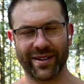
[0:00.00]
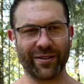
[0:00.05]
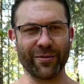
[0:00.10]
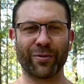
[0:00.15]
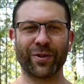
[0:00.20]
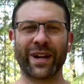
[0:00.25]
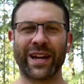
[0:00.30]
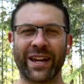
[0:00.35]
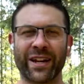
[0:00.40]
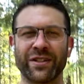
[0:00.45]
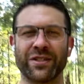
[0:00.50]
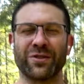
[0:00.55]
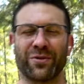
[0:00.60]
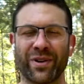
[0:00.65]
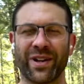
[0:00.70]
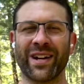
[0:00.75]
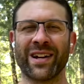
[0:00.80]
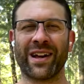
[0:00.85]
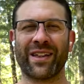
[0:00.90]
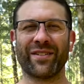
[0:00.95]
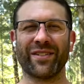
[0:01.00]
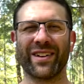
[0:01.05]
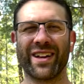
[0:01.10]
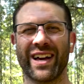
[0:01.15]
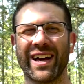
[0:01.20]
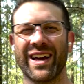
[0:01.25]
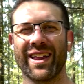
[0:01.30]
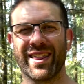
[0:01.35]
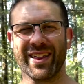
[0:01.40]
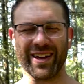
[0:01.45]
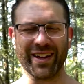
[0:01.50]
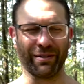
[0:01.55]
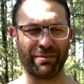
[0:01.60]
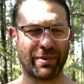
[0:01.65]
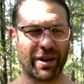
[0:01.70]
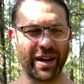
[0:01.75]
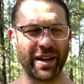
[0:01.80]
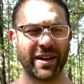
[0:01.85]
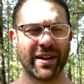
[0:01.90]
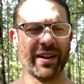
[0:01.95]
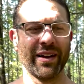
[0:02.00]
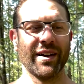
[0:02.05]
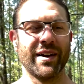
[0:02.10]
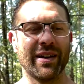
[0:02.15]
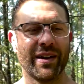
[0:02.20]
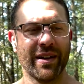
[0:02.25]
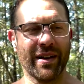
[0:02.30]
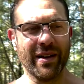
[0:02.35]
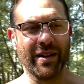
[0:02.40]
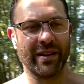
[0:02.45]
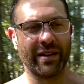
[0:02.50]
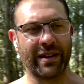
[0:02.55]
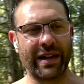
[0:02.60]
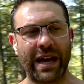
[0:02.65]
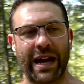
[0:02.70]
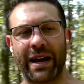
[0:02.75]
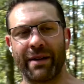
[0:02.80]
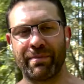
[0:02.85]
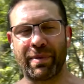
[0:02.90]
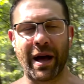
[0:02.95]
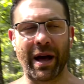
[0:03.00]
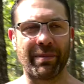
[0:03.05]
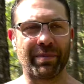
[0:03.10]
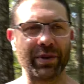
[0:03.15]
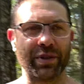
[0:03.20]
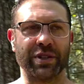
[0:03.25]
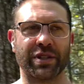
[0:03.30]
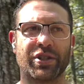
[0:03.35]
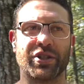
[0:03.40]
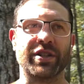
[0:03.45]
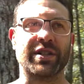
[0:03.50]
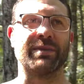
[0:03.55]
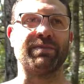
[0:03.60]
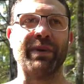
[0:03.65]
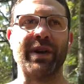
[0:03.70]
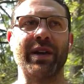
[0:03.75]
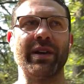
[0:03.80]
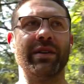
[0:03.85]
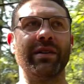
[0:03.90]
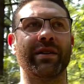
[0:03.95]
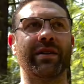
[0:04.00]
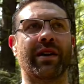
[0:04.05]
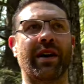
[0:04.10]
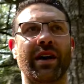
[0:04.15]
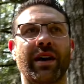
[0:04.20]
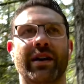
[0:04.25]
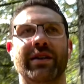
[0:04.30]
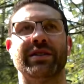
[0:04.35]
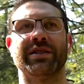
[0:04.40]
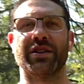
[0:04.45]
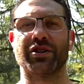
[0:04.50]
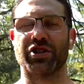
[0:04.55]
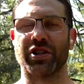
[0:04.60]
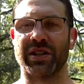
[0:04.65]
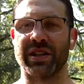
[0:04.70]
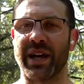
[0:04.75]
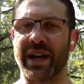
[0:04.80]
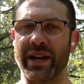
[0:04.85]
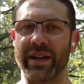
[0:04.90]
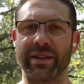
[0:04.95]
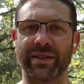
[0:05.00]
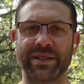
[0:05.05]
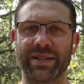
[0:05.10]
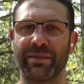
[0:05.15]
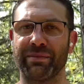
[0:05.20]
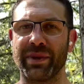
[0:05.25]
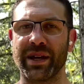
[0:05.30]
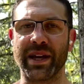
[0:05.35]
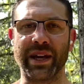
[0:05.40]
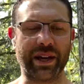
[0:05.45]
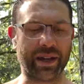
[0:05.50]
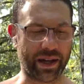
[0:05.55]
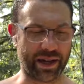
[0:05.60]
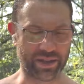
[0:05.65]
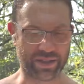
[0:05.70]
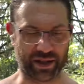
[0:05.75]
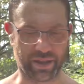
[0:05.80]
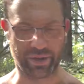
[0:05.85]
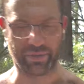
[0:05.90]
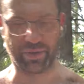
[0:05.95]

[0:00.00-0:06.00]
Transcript: we'll get into it another day, I think. But yeah, Poppy's just been uh, such a light to me and to the